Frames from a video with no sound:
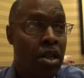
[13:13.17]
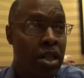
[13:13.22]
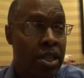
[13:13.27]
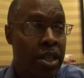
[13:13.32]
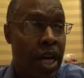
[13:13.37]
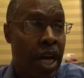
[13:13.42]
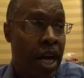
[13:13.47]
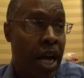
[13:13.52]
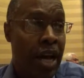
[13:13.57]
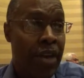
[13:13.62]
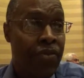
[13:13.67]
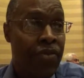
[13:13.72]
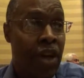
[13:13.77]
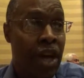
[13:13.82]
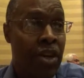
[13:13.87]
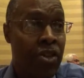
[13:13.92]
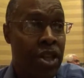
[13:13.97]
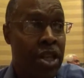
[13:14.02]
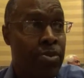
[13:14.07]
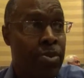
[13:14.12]
Well, I
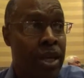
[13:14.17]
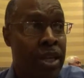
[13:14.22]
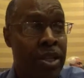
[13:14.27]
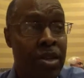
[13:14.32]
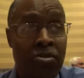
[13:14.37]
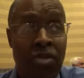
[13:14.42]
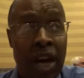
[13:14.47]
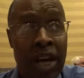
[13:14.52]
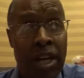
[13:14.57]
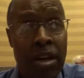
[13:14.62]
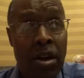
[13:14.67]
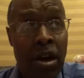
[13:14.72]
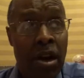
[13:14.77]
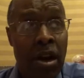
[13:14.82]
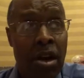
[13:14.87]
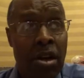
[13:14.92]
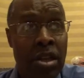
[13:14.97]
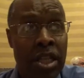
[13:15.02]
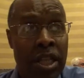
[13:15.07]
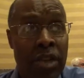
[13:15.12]
thought he made the right
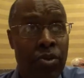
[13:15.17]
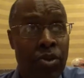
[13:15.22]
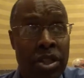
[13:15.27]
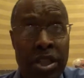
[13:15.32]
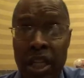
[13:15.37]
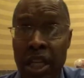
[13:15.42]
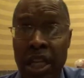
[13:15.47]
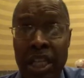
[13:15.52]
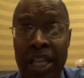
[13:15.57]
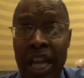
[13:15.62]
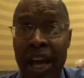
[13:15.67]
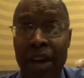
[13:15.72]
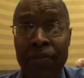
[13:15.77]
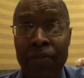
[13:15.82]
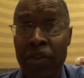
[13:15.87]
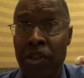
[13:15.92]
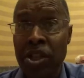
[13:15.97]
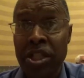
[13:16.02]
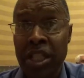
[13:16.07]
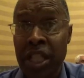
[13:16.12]
call. He was looking
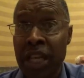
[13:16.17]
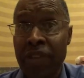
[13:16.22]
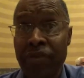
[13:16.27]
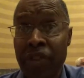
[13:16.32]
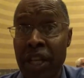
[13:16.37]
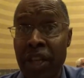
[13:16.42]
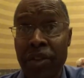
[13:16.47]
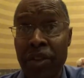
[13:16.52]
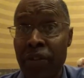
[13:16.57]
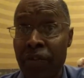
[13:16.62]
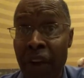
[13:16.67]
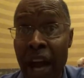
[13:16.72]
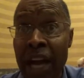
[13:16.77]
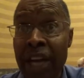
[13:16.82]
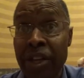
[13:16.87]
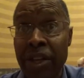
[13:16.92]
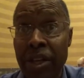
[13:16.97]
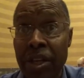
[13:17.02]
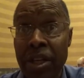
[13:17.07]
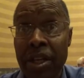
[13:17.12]
out for the safety of the
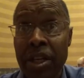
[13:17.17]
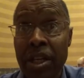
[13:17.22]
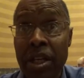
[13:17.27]
fighter.